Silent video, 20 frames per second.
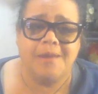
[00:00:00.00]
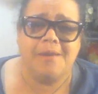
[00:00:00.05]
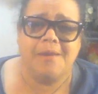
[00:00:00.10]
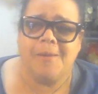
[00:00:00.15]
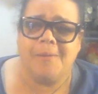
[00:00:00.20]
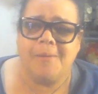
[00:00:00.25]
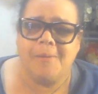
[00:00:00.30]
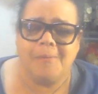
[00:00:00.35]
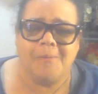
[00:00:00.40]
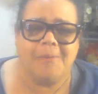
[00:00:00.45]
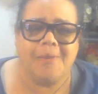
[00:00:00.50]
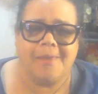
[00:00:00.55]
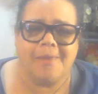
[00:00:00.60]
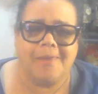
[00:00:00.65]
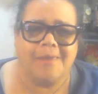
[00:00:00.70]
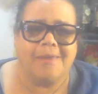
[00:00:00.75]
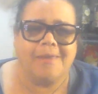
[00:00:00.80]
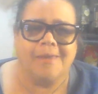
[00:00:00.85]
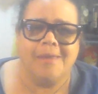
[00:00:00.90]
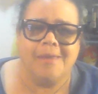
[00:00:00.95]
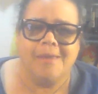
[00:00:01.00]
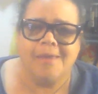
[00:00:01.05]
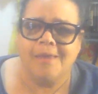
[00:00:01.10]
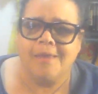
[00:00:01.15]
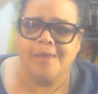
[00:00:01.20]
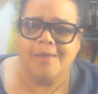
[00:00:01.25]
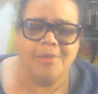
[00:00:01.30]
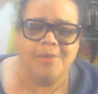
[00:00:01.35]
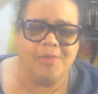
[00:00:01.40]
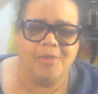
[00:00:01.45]
You know, like
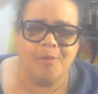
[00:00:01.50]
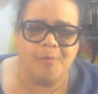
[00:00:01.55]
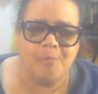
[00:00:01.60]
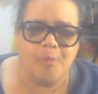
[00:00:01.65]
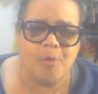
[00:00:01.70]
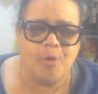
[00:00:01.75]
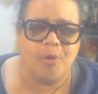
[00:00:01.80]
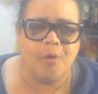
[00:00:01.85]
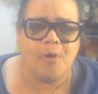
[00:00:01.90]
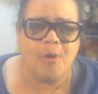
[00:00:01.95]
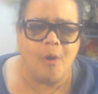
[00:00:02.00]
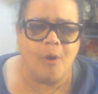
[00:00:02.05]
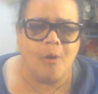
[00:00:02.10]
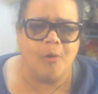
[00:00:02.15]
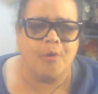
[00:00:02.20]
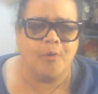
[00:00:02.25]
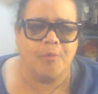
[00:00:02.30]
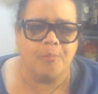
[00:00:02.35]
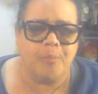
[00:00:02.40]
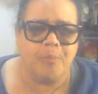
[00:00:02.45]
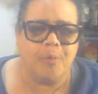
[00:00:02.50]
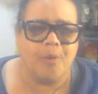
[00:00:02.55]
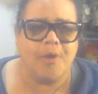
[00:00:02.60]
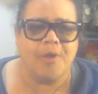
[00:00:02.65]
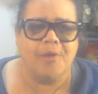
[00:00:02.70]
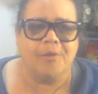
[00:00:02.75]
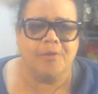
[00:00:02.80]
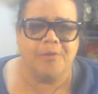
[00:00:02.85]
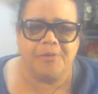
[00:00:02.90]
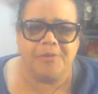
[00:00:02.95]
the more hard
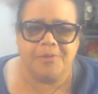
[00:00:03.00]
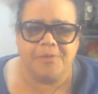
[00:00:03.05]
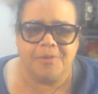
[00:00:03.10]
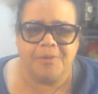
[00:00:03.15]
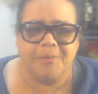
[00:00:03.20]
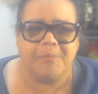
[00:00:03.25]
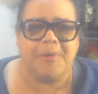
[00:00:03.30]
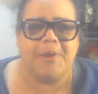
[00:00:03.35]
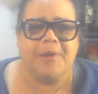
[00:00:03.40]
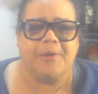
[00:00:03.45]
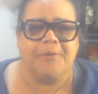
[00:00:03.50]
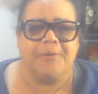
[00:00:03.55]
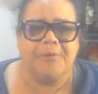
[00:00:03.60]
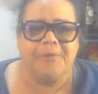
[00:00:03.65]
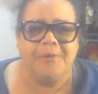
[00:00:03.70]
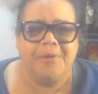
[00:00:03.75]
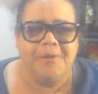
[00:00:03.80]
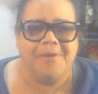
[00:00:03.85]
boiled, the better.